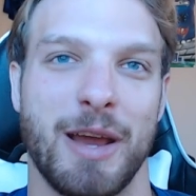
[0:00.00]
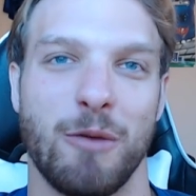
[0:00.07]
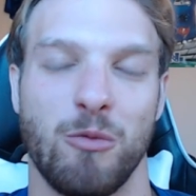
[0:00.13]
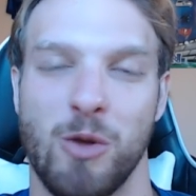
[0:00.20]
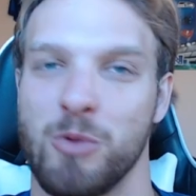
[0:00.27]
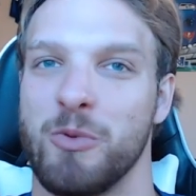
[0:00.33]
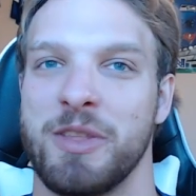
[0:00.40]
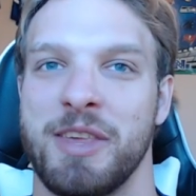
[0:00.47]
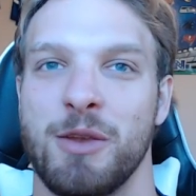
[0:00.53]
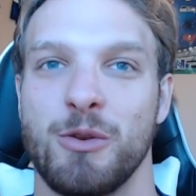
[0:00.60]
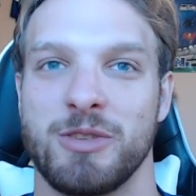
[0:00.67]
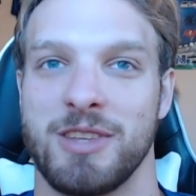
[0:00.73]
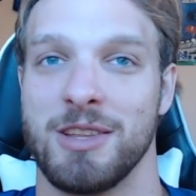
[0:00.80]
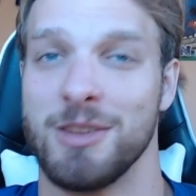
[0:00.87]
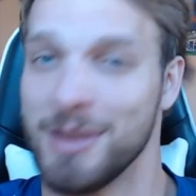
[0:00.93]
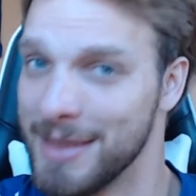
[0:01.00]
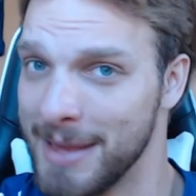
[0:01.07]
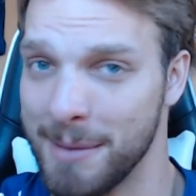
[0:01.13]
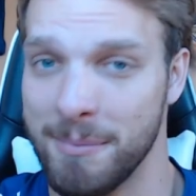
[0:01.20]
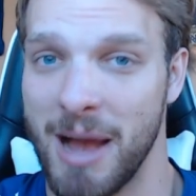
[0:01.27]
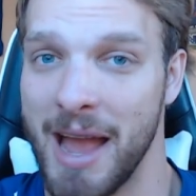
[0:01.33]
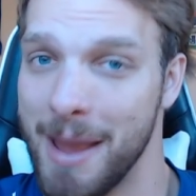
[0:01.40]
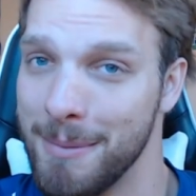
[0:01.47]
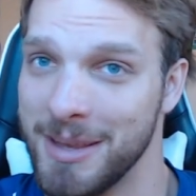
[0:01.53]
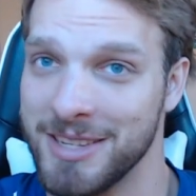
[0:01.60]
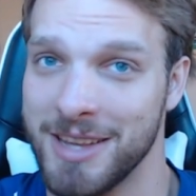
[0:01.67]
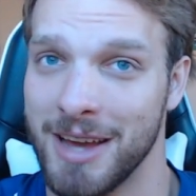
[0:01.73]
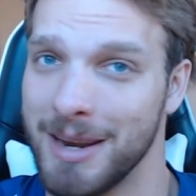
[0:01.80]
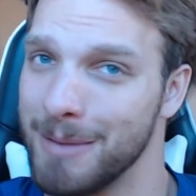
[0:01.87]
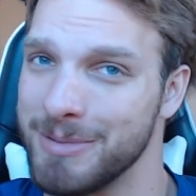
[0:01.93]
I rolled with Houston. Do you think Miami's
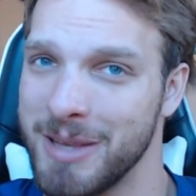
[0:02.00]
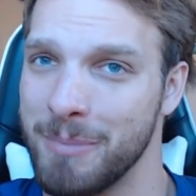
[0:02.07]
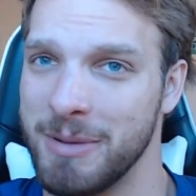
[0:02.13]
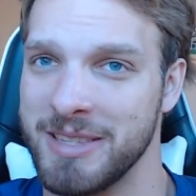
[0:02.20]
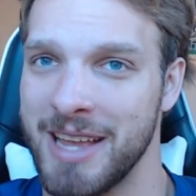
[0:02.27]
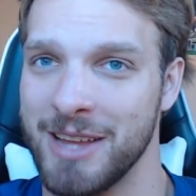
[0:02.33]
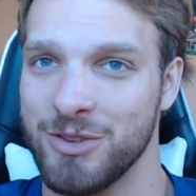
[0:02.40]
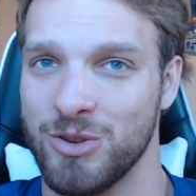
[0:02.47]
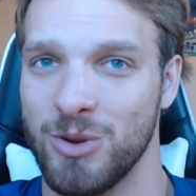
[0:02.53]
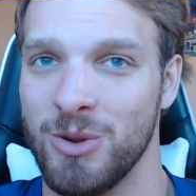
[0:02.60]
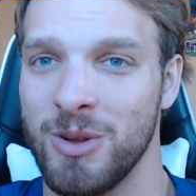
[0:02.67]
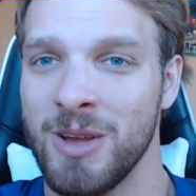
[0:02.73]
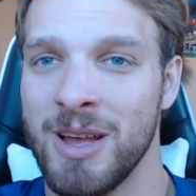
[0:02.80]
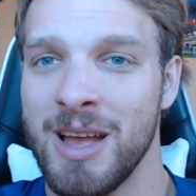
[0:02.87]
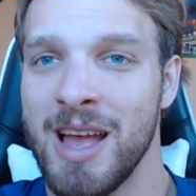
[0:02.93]
got upset potential?